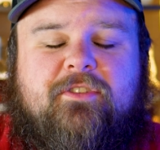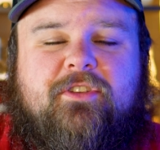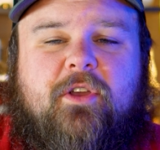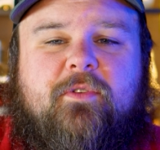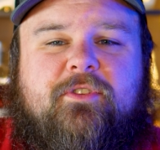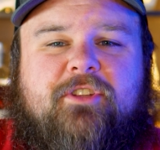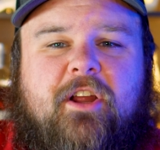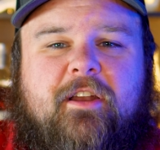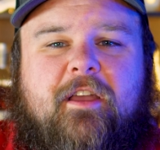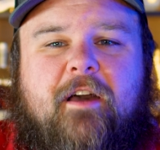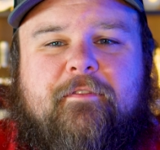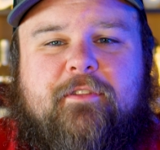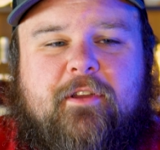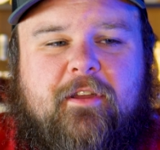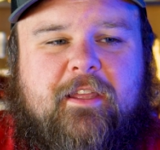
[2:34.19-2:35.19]
So starting
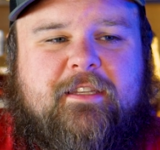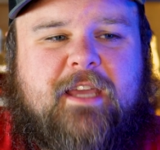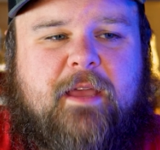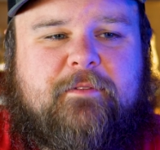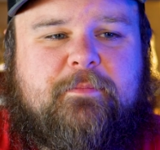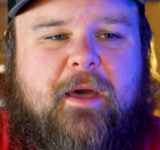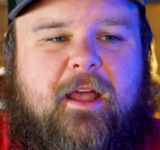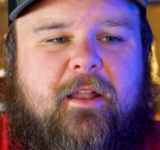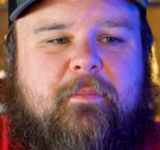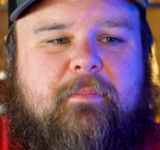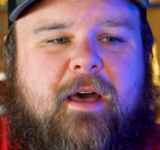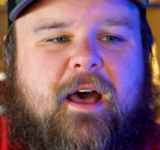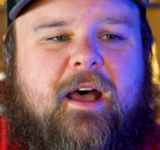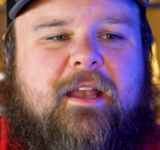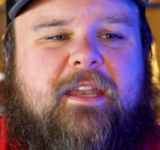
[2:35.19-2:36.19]
off with Early Times Bottled in
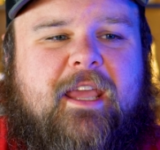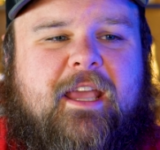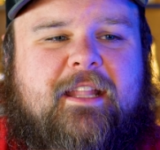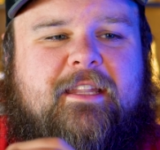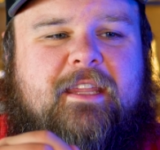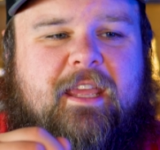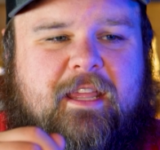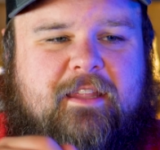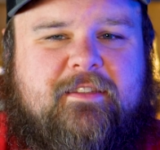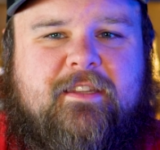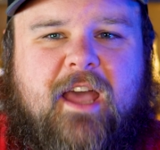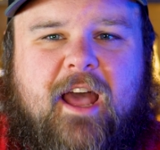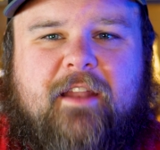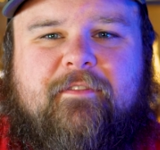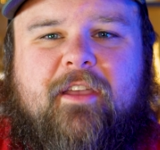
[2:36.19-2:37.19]
Bond, it is
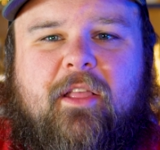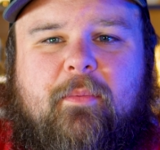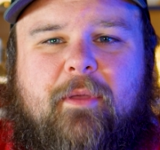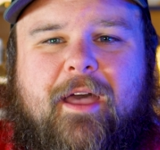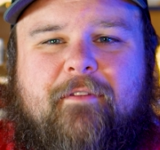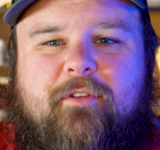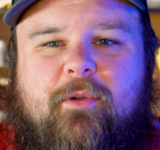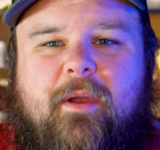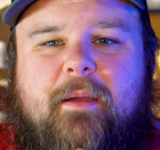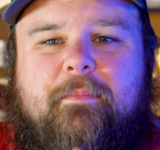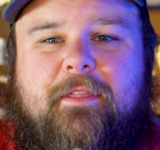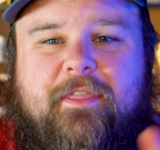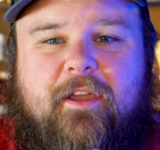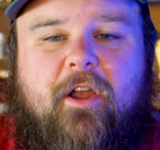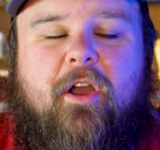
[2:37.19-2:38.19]
not available everywhere,
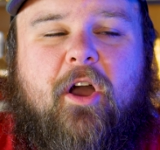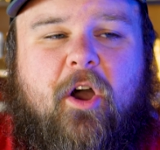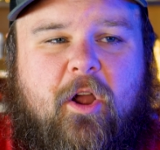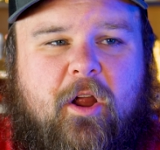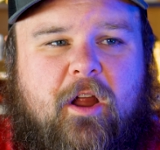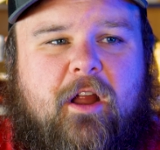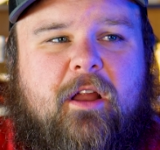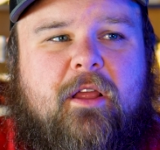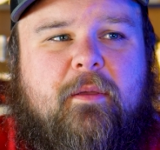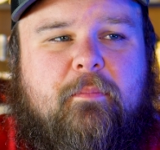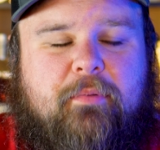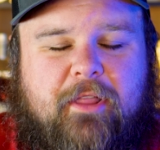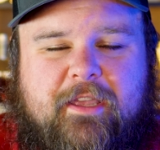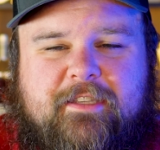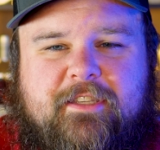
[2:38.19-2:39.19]
but there are
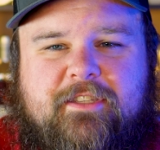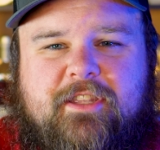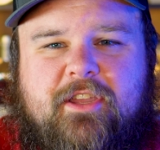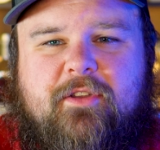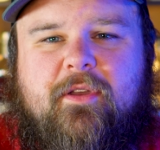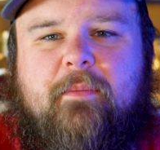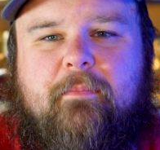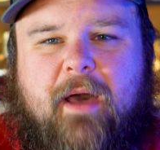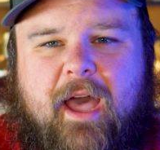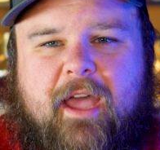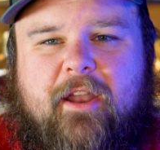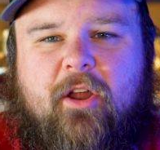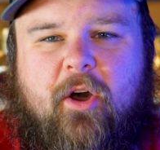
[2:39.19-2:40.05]
places that you can buy it